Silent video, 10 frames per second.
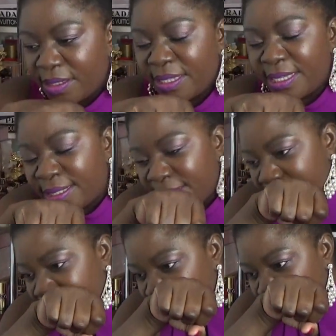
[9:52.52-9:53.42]

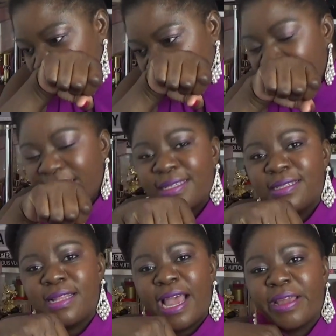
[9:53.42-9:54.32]
This
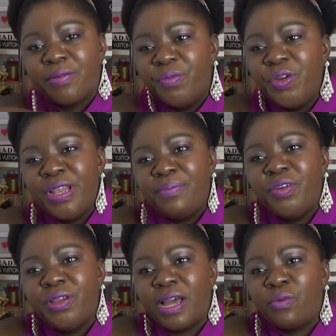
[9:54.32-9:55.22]
is like Mula
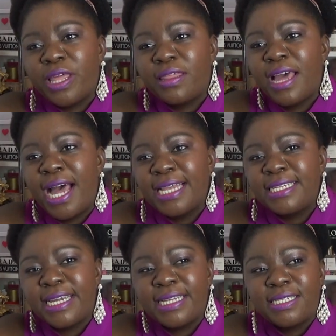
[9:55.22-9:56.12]
Mula with
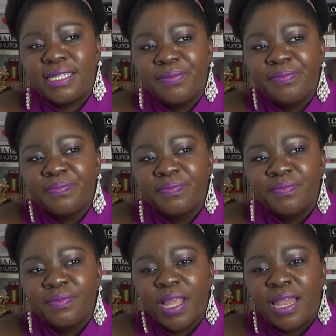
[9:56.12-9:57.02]
added
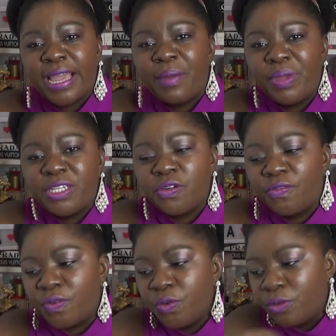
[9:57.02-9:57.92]
like a bit
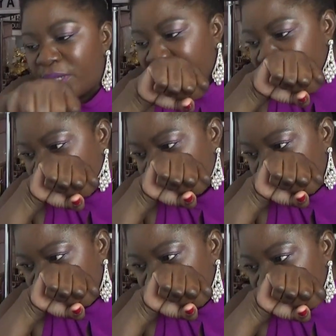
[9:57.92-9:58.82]
of oud, a touch
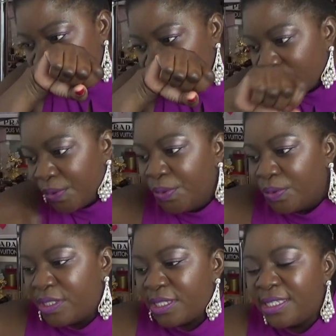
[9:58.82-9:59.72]
of
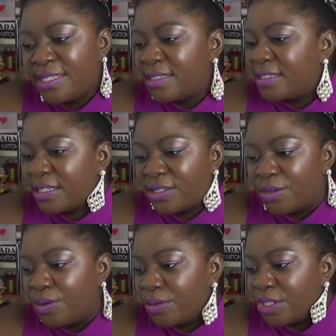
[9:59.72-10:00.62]
oud. This is
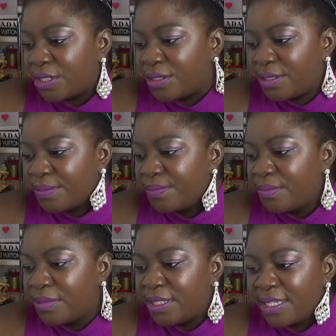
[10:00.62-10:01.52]
just gorgeous.
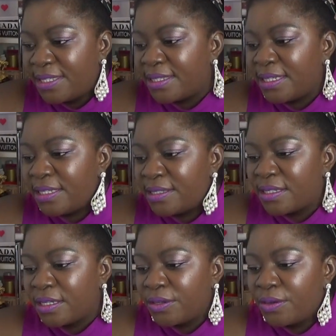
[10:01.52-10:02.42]
This
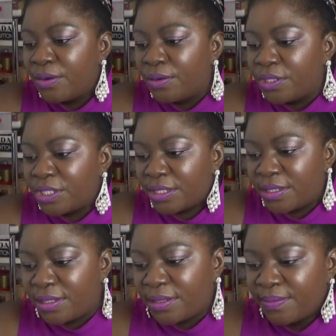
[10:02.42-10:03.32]
is
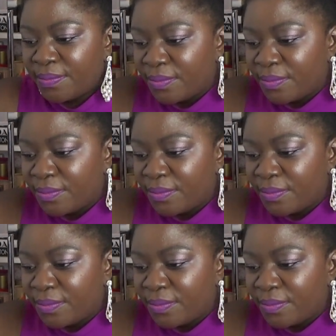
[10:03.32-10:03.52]
gorgeous.